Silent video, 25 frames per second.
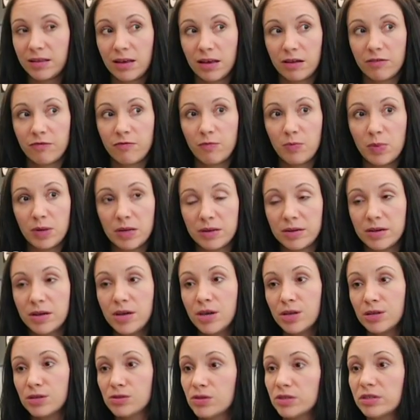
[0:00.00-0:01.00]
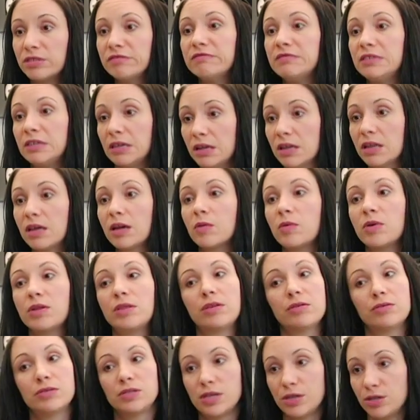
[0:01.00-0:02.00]
They've been sort of dealing with
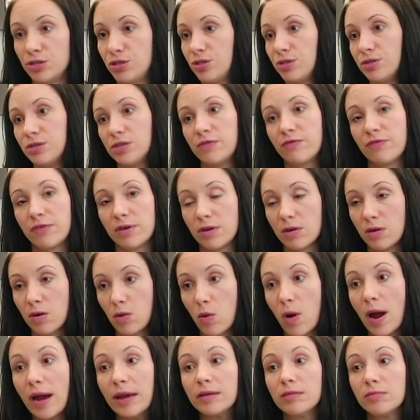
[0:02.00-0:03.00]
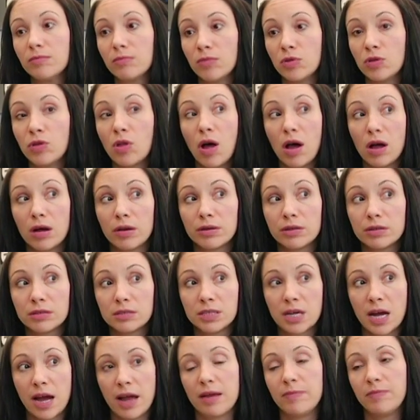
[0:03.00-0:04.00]
those issues for quite longer
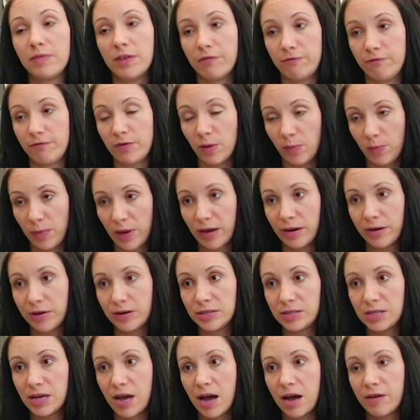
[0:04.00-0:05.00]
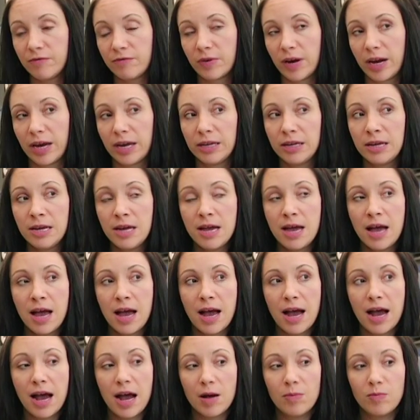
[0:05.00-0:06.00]
time than filmmakers have, right?
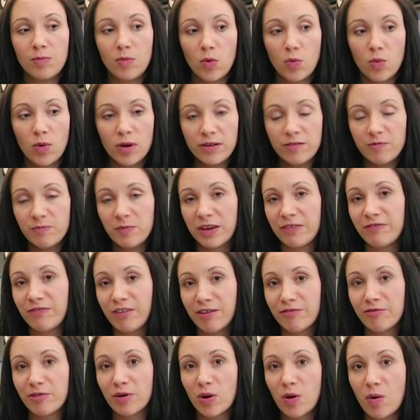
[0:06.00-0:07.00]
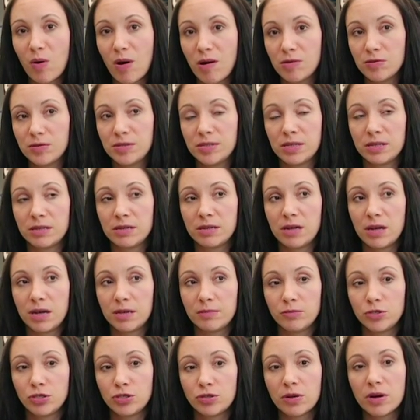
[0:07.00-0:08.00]
One of my favorite quotes, and
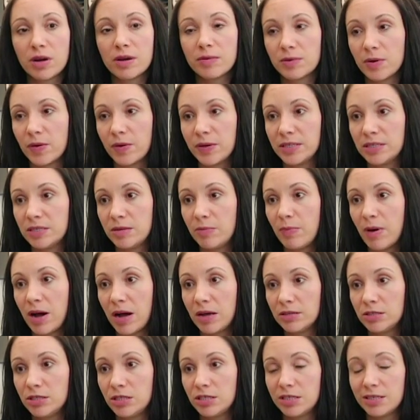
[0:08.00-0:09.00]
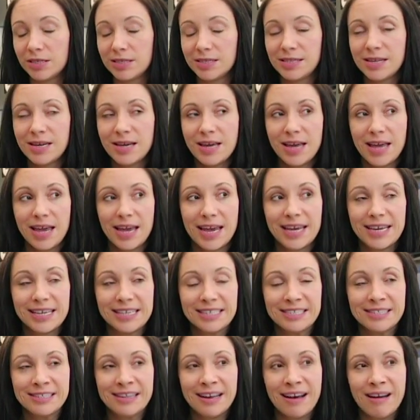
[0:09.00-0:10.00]
I'm sure I'm going to botch this,
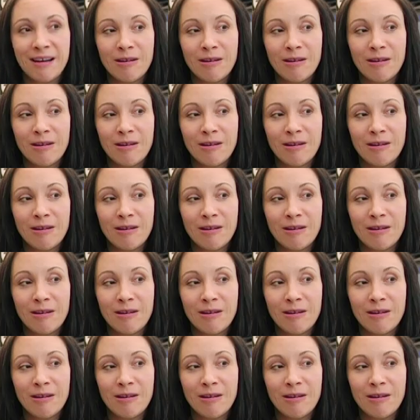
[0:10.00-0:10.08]
is